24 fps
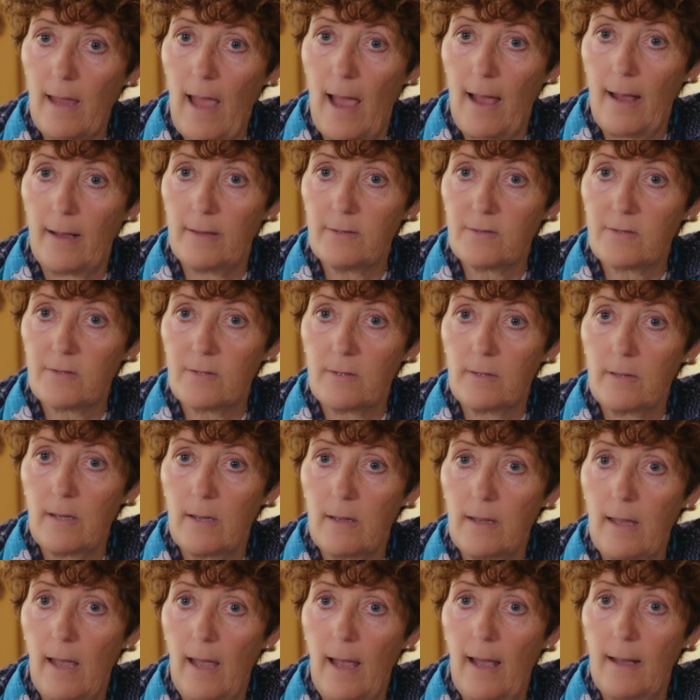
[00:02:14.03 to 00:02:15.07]
has
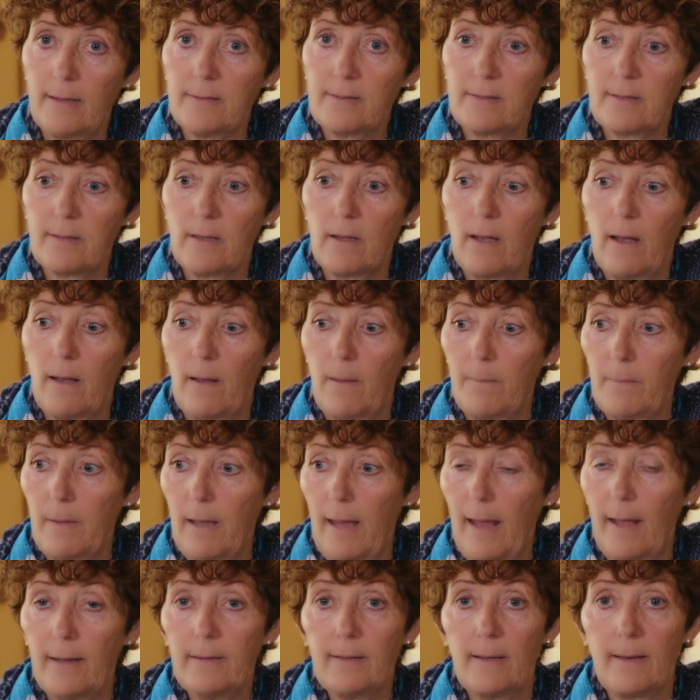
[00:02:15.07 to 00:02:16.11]

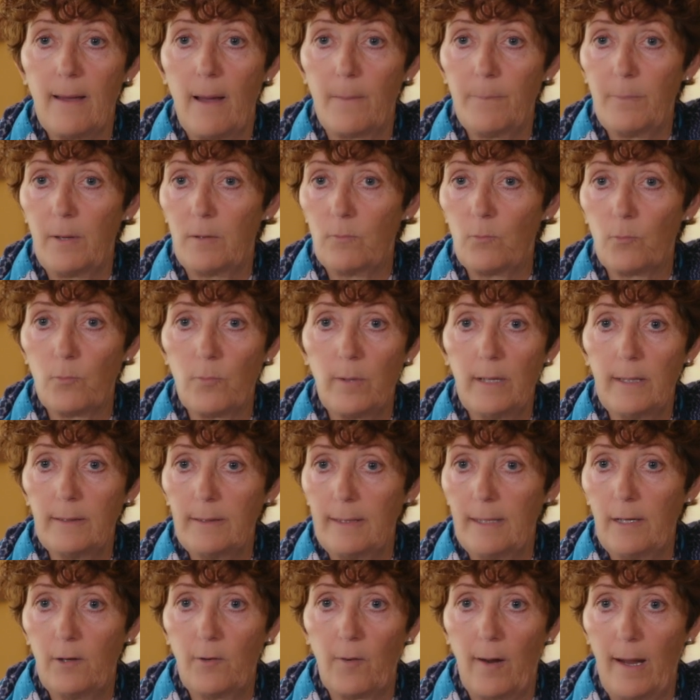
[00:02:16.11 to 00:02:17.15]
ended up in
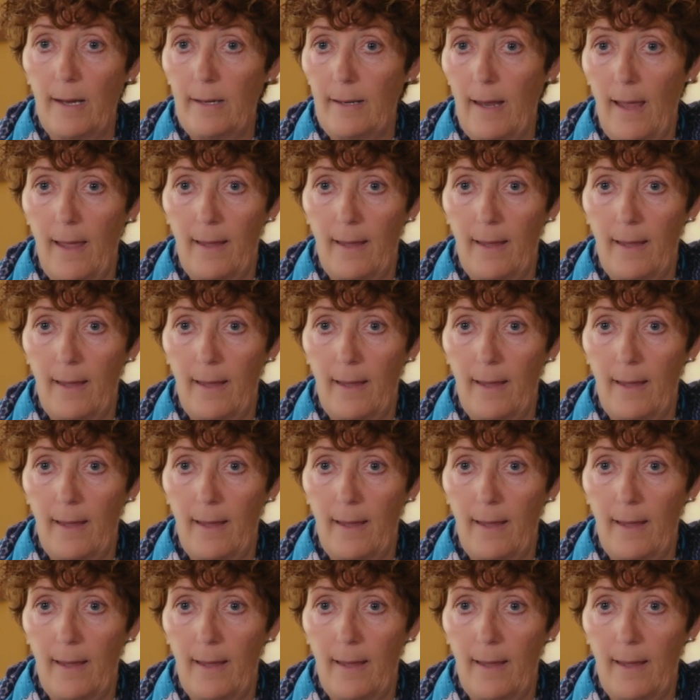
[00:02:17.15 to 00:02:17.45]
really great